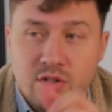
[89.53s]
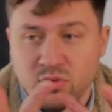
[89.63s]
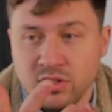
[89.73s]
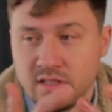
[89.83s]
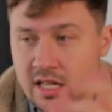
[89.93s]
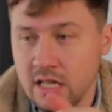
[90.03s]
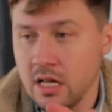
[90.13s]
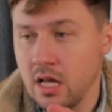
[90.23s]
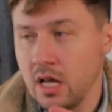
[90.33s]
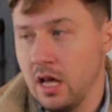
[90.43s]
We'll see.
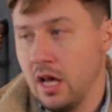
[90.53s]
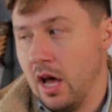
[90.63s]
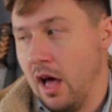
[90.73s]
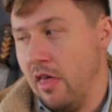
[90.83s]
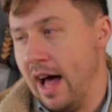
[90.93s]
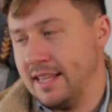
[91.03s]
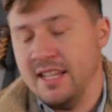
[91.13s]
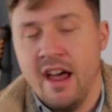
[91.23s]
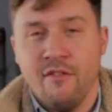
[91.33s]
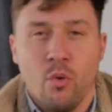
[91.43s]
That's
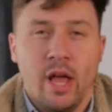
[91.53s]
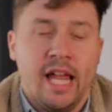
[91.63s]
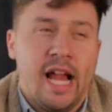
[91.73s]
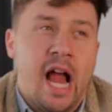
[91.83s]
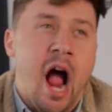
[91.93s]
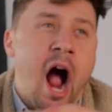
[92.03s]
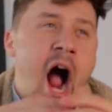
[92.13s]
never really